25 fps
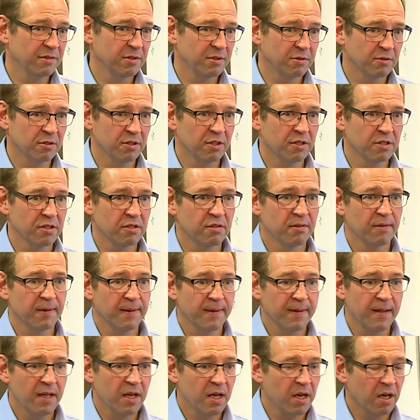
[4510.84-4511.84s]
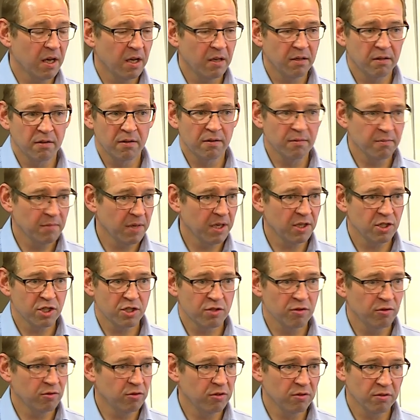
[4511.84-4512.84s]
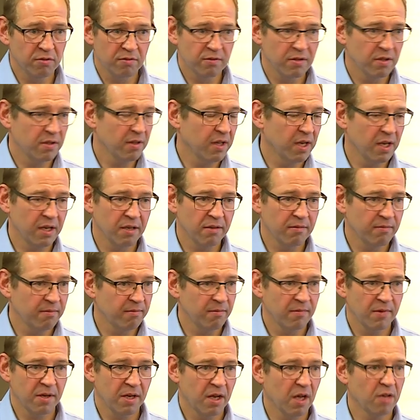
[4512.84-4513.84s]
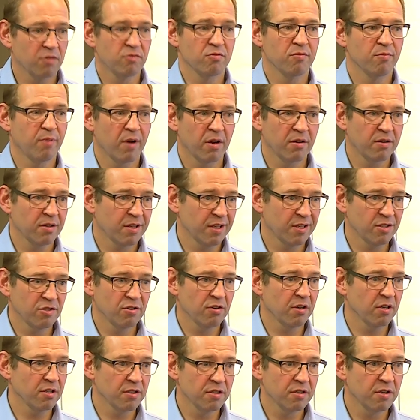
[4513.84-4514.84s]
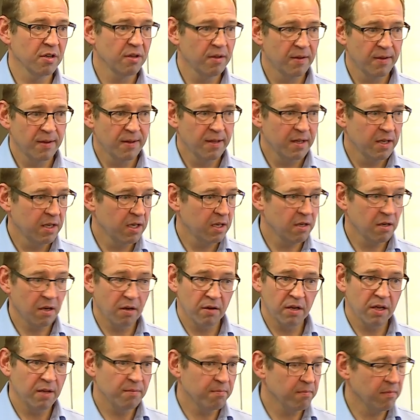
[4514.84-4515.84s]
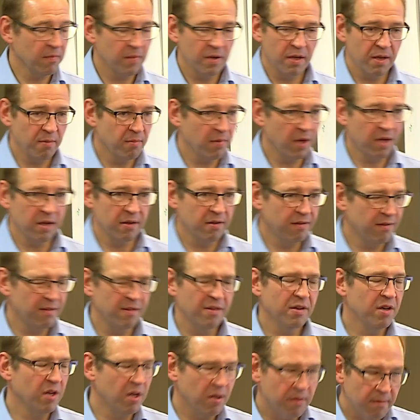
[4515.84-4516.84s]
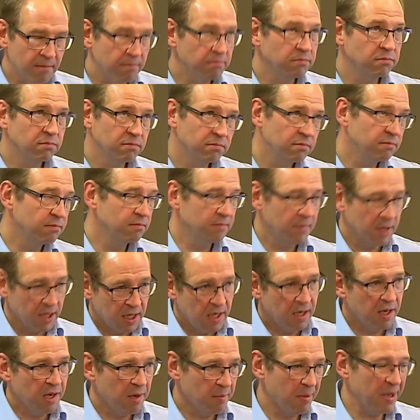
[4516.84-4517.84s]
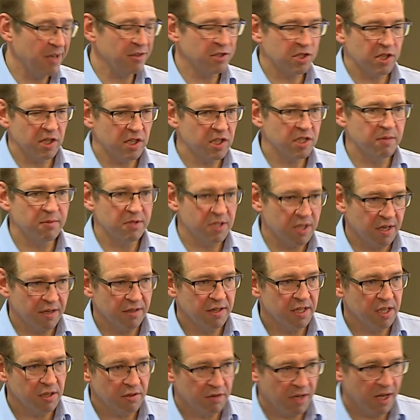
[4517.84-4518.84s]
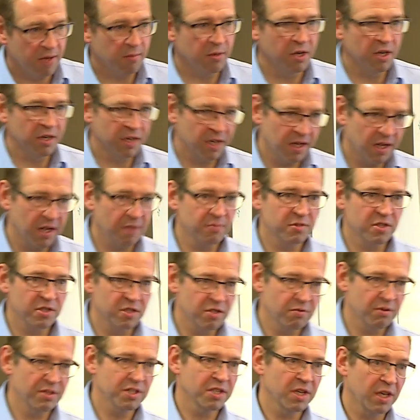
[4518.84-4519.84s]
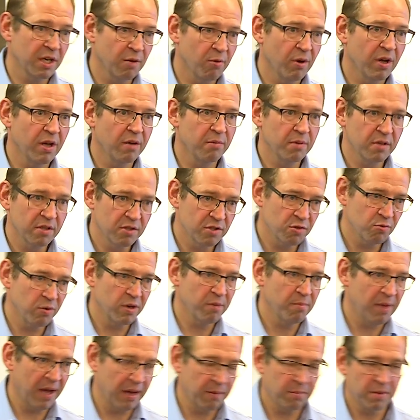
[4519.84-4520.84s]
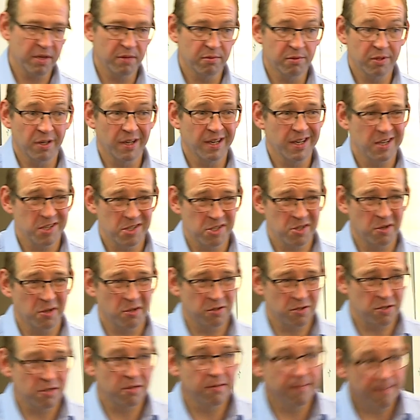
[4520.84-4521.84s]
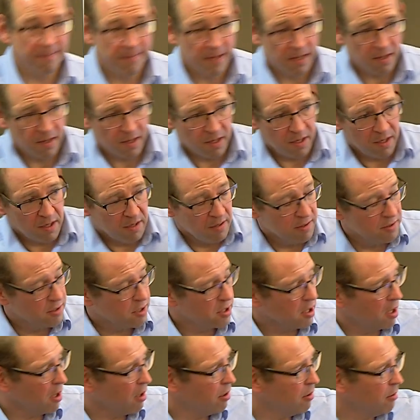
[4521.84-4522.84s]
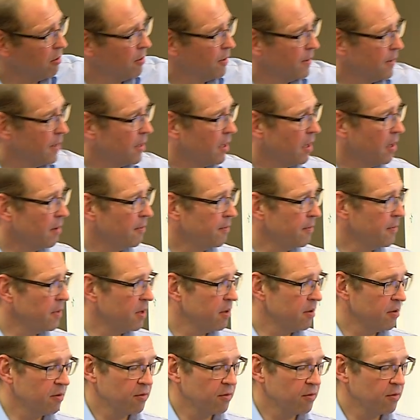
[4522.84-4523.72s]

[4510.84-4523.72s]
all right? And make sure that they go to a broker they trust. You know, it, it may, uh, about 60% of the UK market comes into us anyway because we back people like Hiscox. So um,